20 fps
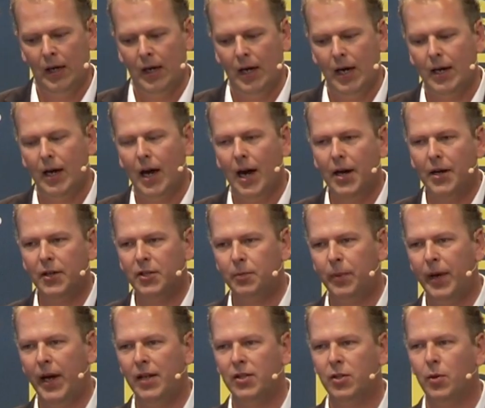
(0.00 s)
At higher
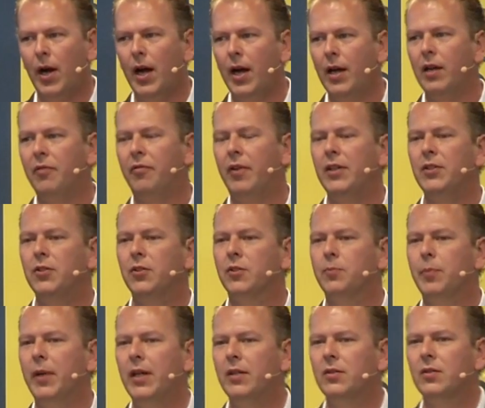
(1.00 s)
speeds, so higher differential
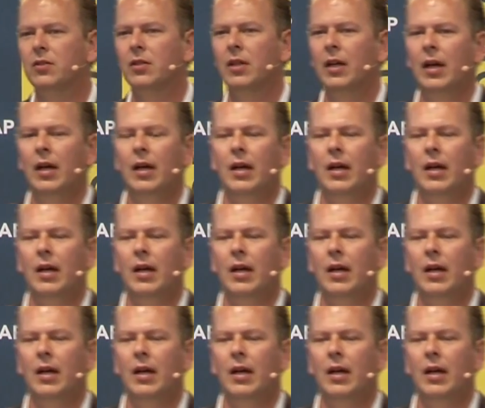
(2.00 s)
speeds,